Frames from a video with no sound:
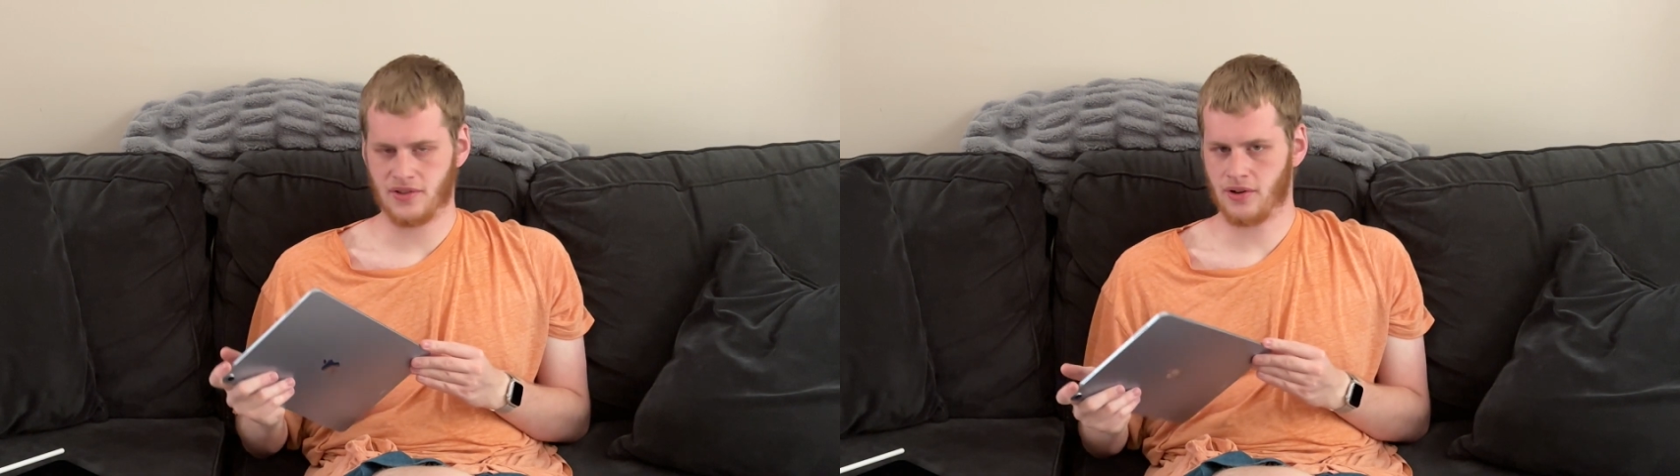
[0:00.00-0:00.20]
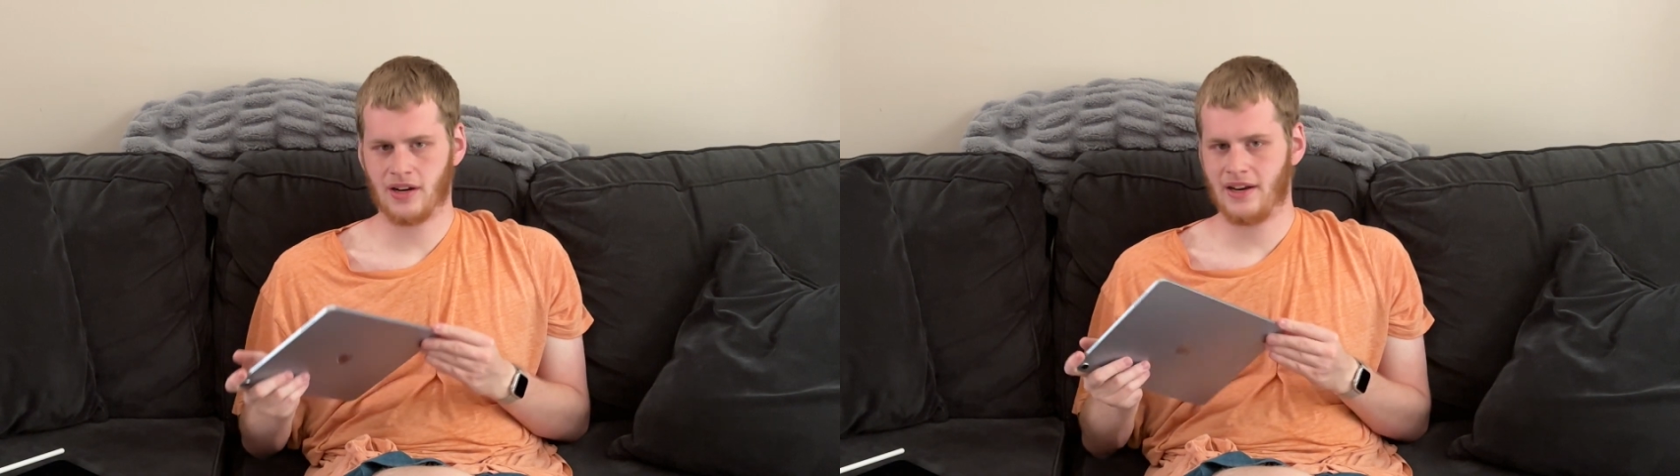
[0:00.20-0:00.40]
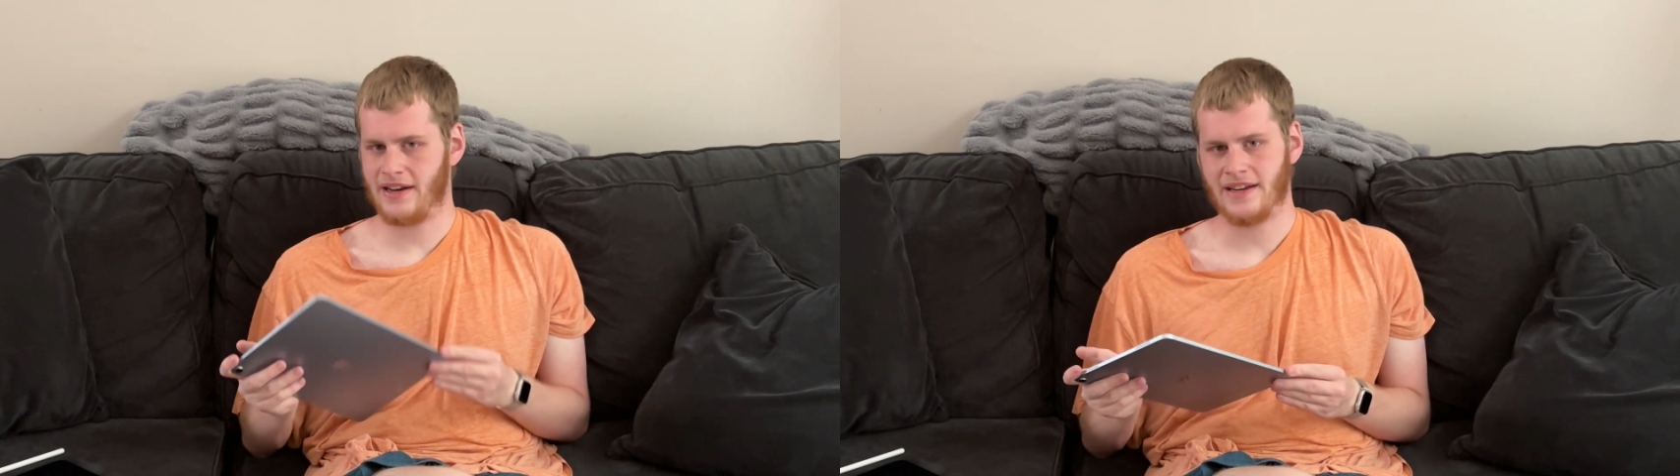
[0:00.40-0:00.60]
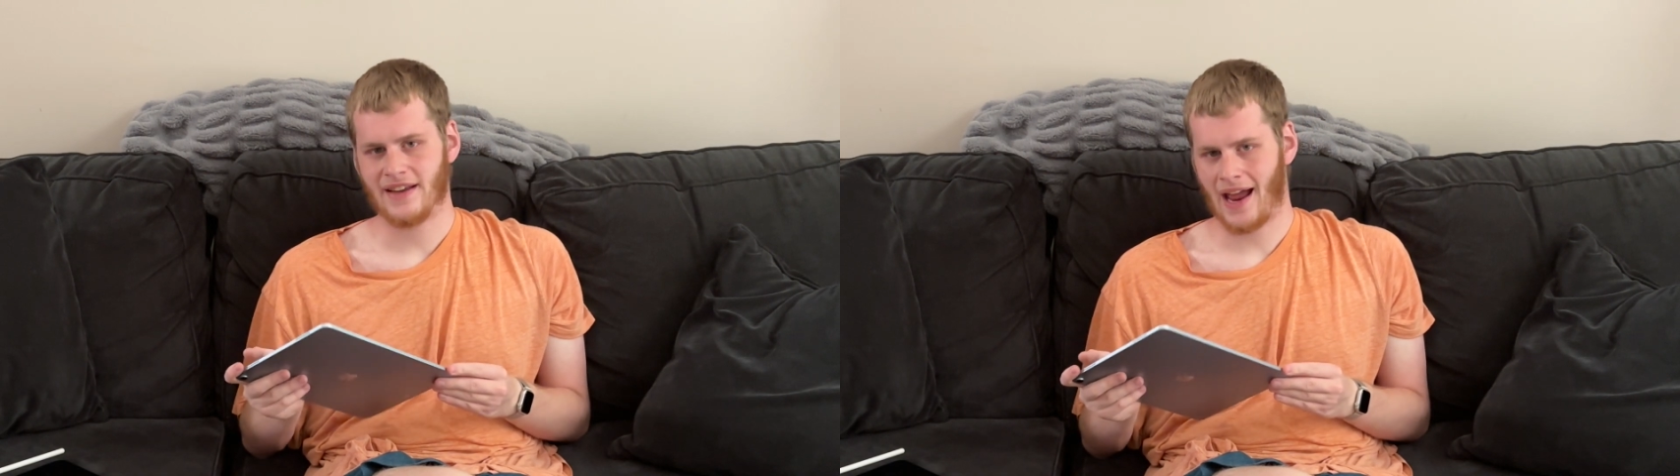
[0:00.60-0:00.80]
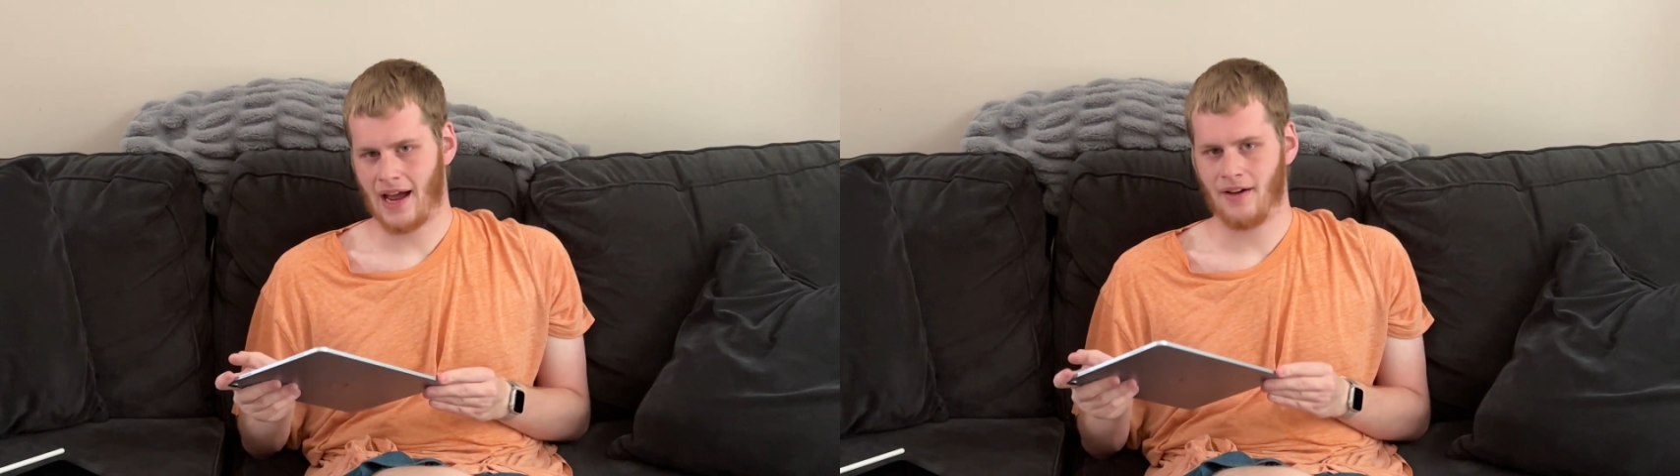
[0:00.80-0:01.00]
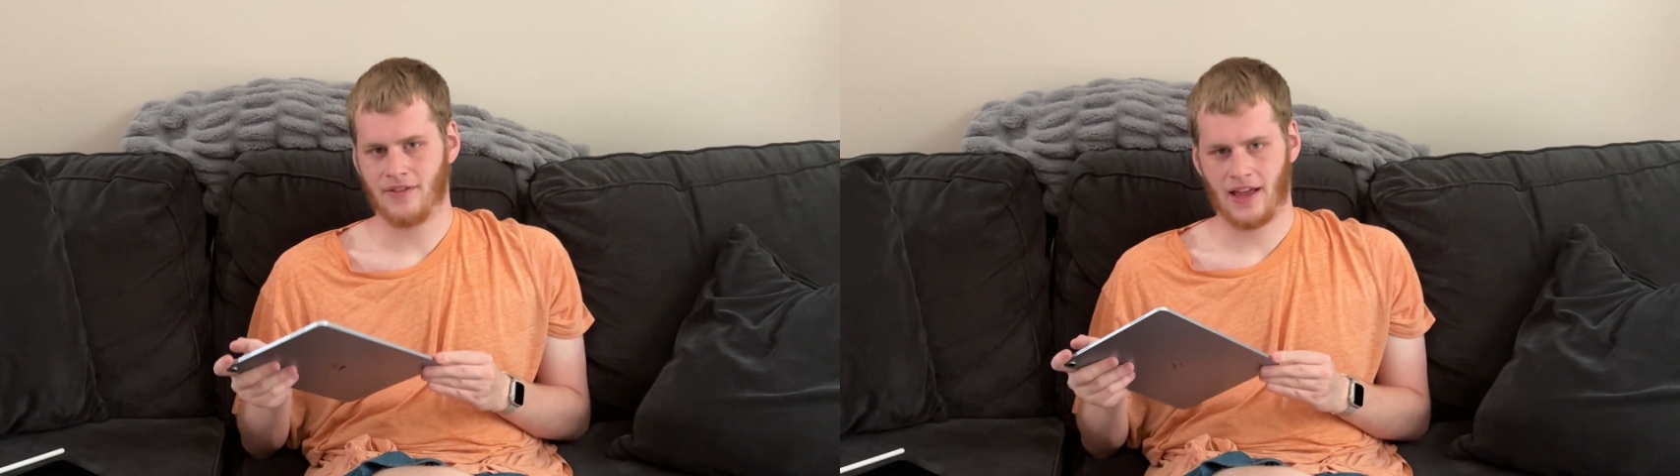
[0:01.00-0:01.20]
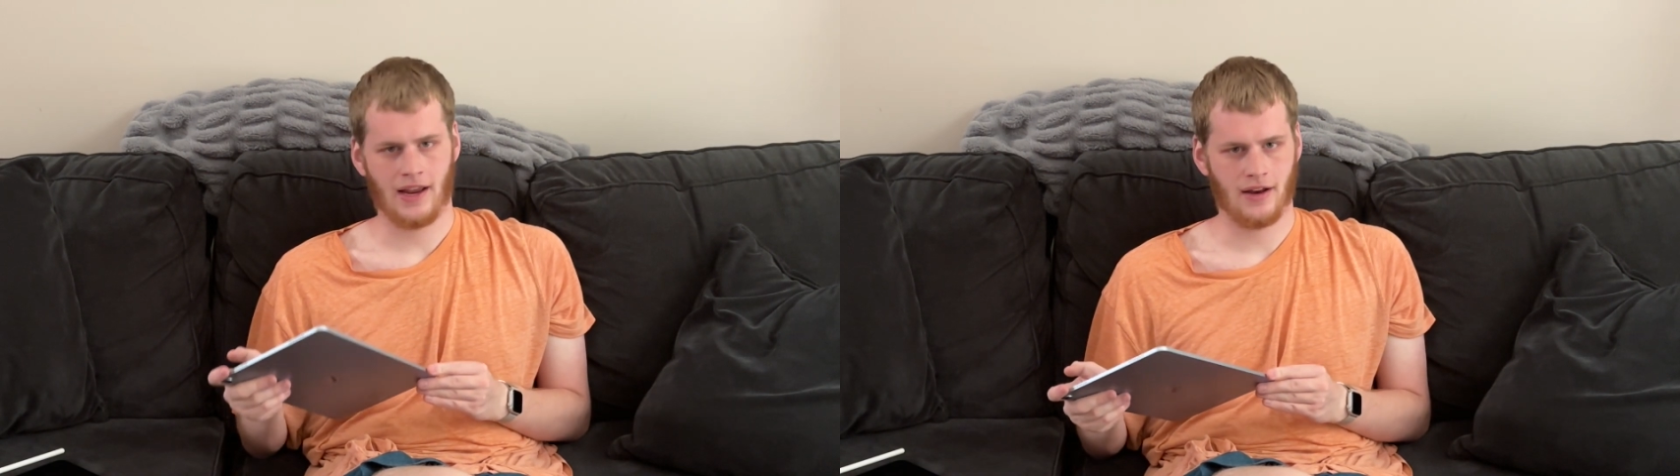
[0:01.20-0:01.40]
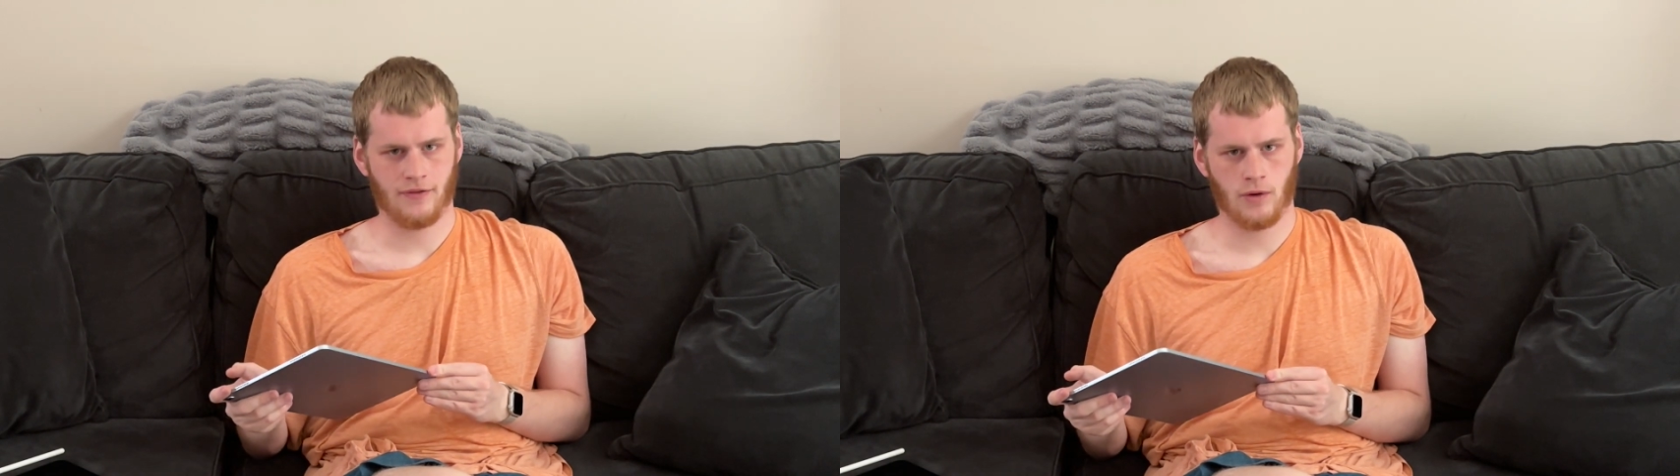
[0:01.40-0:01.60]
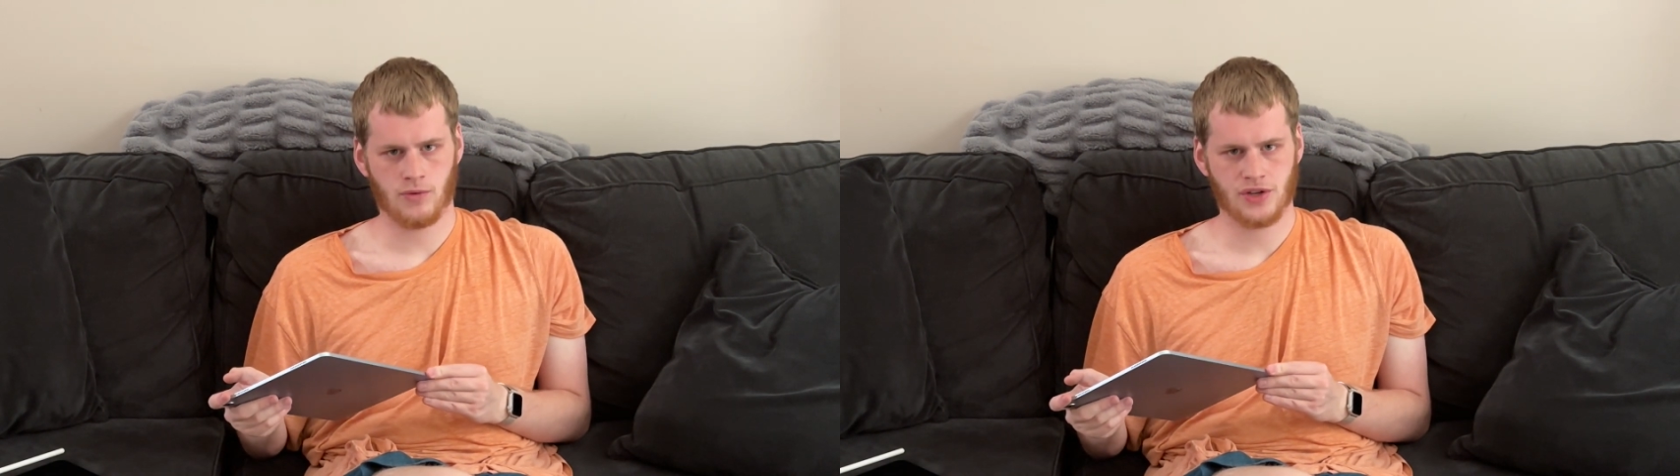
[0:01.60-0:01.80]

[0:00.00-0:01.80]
you're gonna need to have that headphone